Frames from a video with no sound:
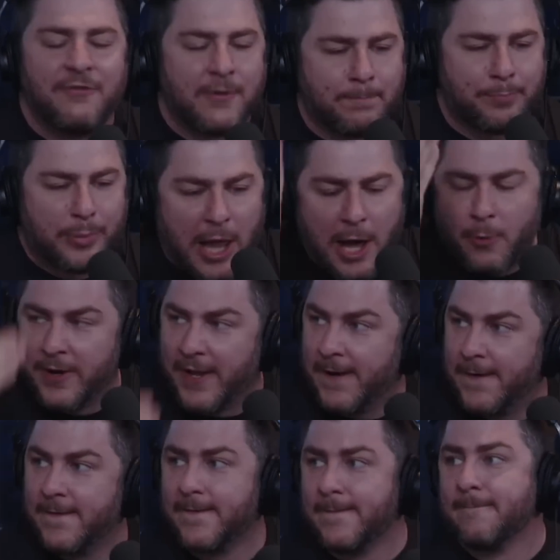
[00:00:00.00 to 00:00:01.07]
and they're blowing
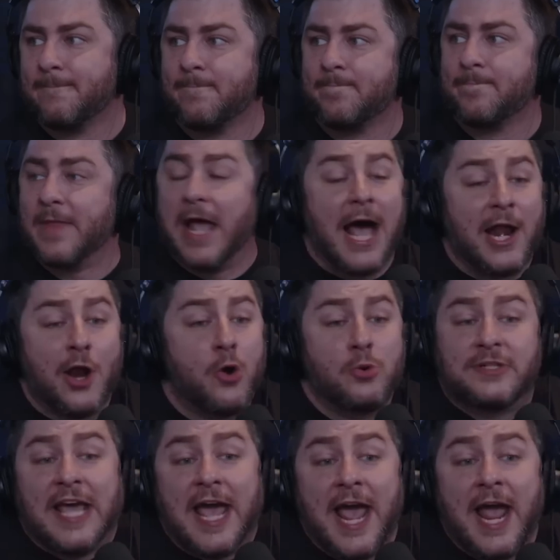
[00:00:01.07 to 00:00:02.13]
it. I
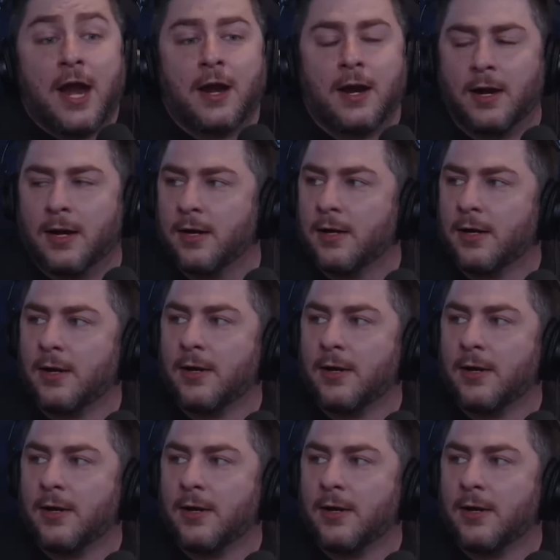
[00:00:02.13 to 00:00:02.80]
don't care.